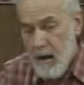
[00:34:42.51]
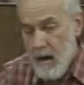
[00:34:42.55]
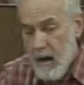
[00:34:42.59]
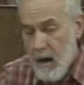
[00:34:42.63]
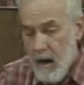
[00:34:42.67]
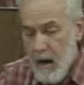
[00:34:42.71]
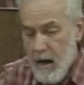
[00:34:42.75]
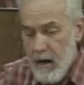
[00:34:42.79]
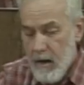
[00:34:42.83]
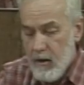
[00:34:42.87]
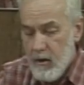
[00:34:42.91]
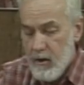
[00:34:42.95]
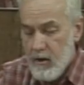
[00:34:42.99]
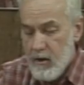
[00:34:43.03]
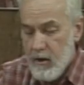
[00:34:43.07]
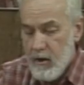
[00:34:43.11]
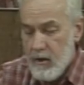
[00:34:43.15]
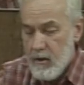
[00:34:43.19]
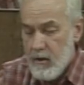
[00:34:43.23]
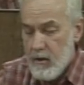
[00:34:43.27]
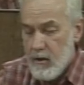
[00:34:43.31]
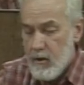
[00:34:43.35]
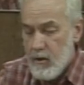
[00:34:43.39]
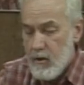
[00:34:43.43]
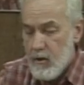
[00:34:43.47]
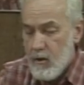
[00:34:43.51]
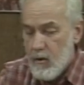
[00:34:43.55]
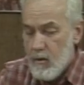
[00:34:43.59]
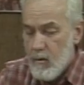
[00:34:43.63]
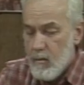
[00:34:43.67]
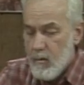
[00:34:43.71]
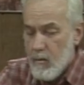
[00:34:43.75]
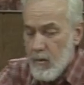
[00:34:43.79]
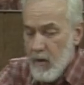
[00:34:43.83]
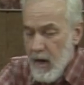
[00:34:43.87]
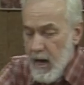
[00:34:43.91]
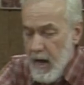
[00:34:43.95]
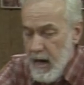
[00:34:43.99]
I could just as
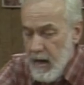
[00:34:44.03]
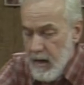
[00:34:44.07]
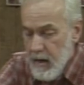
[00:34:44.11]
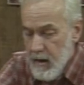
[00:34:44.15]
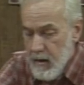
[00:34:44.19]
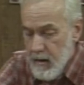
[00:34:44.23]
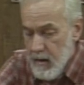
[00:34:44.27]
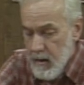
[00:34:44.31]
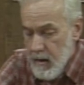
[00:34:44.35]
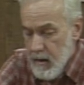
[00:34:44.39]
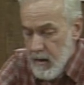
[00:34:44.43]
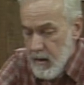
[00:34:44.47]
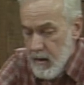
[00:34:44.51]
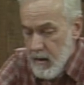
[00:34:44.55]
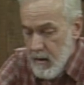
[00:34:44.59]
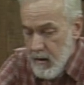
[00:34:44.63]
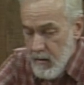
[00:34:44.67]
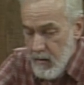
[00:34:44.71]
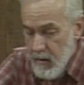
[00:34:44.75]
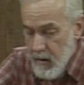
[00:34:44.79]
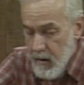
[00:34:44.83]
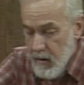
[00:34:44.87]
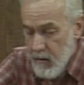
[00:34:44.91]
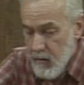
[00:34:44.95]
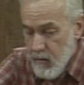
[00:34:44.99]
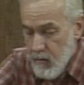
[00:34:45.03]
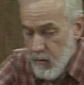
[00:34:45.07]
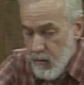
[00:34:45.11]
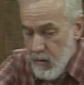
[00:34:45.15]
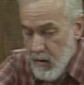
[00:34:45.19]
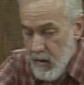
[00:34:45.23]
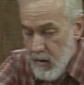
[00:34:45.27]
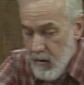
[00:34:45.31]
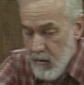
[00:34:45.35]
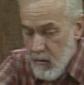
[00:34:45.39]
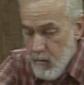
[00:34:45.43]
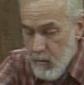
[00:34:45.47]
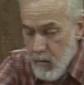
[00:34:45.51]
soon bracket this
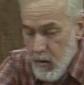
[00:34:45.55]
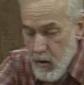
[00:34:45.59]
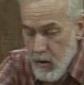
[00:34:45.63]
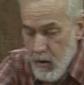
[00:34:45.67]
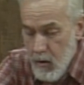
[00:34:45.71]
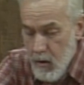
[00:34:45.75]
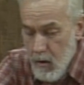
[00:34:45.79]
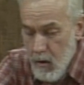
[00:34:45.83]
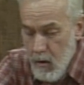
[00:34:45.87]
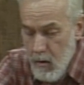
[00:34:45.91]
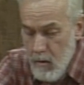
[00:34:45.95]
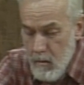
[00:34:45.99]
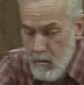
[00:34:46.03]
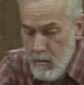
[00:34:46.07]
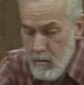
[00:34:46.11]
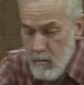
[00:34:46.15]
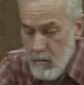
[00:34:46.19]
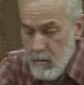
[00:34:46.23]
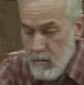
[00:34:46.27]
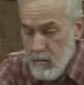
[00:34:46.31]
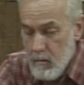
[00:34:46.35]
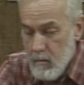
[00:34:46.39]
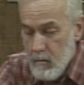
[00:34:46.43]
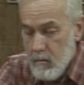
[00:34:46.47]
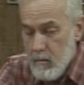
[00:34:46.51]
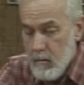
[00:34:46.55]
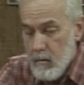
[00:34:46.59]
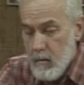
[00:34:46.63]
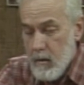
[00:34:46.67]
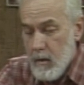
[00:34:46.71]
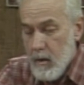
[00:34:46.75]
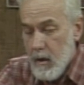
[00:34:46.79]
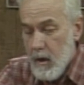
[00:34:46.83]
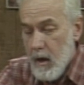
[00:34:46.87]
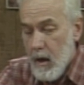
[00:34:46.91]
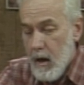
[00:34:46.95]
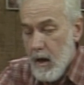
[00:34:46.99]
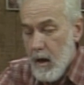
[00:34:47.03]
with blue
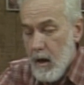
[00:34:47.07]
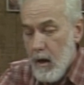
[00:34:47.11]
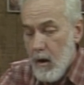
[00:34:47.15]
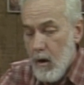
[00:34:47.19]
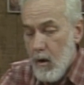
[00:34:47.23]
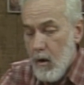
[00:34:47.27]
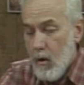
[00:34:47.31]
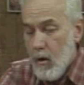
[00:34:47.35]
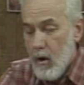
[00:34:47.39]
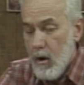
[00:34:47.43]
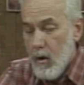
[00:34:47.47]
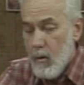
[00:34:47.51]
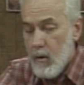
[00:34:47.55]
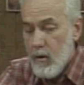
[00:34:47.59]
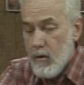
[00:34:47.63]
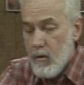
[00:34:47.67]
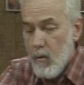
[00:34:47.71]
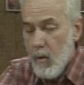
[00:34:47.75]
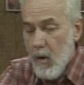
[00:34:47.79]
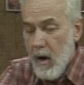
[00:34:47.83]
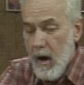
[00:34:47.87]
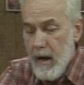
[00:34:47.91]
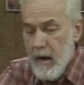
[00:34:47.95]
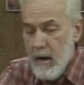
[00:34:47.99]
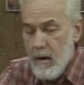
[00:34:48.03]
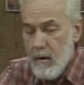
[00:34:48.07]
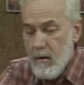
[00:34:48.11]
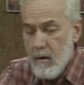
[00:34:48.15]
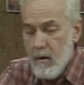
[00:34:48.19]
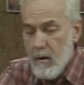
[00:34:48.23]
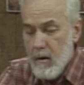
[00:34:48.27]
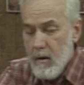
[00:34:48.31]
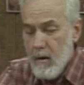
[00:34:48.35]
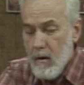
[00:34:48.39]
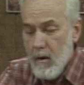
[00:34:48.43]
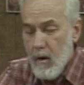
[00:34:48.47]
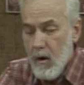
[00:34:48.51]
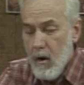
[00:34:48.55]
or with white
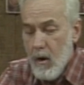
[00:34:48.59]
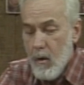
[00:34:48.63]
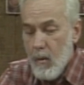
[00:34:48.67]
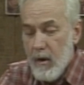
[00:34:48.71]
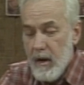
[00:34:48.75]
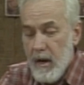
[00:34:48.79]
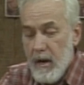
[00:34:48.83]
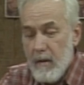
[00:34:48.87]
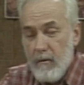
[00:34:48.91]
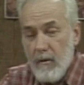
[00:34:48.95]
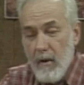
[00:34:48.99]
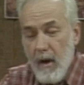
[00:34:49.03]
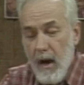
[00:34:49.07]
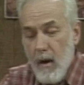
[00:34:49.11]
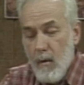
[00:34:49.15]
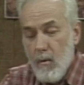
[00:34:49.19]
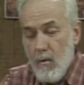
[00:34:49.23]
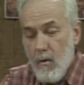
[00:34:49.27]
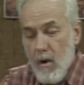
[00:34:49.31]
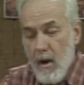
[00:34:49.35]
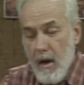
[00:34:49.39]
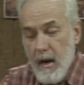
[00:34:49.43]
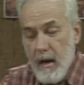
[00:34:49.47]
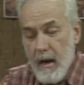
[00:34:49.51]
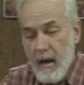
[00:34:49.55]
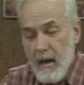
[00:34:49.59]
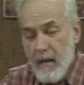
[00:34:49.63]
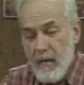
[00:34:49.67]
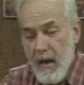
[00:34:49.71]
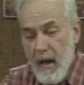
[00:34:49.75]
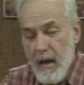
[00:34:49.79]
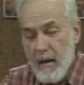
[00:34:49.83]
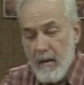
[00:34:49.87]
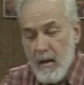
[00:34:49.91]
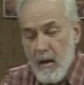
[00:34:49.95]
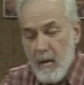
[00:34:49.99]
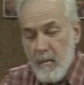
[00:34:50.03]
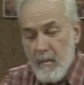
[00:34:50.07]
or whatever I wanted, and
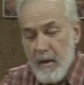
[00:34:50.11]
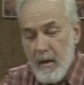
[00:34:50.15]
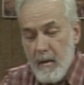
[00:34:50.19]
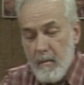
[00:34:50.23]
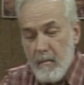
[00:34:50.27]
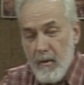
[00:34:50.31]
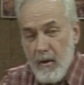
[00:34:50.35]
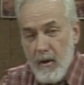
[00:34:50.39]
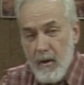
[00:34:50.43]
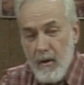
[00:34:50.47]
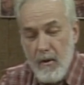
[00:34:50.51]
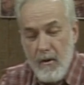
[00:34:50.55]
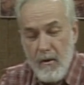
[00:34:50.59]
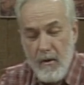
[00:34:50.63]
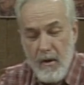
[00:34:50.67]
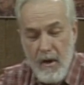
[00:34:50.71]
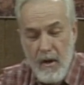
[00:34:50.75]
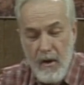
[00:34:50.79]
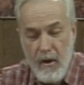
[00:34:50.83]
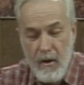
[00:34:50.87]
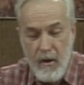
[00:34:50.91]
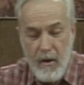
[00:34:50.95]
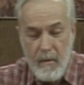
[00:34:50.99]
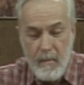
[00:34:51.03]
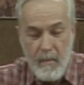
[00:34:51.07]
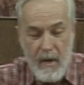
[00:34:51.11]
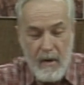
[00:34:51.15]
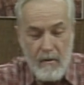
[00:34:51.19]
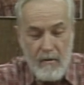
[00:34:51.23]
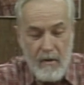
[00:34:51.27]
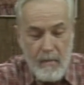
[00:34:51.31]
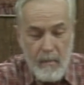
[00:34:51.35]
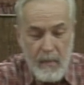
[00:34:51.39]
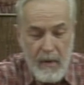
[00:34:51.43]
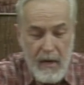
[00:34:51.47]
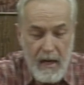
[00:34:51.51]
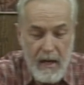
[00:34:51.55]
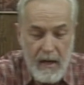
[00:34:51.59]
that little bit of blue could be
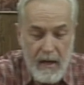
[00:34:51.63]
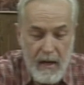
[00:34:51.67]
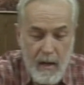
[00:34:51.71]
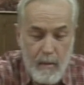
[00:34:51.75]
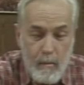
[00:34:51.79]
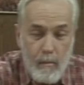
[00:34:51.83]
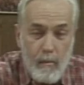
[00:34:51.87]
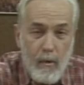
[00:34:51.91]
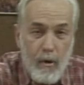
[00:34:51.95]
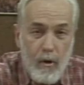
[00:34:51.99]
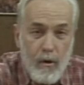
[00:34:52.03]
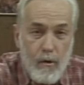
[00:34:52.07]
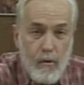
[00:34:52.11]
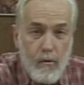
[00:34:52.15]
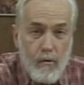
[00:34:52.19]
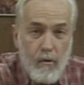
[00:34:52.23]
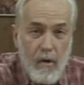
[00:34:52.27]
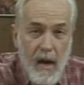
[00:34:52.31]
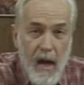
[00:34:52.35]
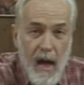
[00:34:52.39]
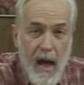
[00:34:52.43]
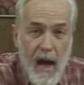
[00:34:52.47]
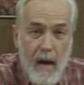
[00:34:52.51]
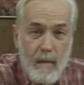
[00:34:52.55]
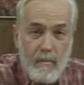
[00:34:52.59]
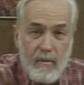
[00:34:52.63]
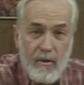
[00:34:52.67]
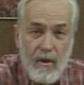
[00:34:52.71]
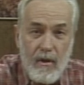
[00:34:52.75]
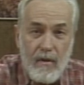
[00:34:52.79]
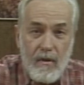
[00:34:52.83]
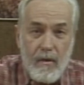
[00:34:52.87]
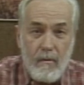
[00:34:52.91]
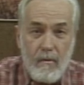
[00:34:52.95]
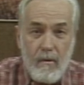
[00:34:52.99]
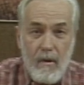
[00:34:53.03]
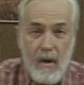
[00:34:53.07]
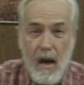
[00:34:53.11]
repeated in blue wraps
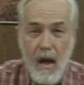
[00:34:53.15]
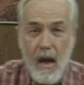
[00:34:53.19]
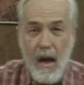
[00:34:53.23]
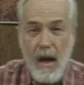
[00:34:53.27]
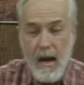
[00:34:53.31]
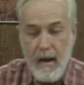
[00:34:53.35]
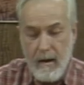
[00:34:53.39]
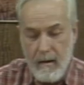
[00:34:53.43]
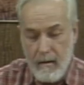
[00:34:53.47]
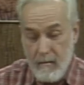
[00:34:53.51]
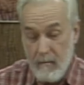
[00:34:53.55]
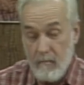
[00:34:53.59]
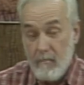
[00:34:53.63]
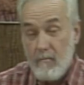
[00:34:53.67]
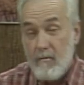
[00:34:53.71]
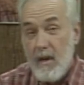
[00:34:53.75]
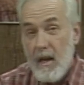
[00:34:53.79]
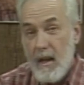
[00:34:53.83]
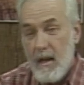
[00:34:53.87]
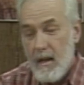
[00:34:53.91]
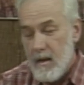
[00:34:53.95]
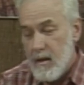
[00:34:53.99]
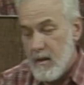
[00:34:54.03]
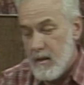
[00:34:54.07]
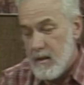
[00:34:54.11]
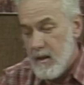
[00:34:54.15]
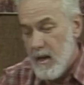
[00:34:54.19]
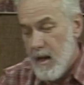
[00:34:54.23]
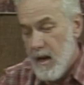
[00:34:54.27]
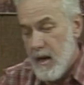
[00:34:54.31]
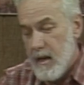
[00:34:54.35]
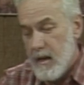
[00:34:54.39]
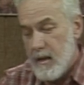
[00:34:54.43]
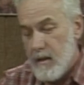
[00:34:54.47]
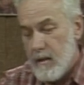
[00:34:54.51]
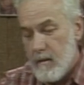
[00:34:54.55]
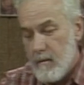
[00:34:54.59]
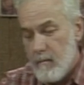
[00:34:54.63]
on the rod. Really look
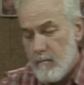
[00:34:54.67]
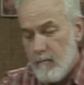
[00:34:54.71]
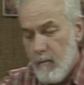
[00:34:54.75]
nice.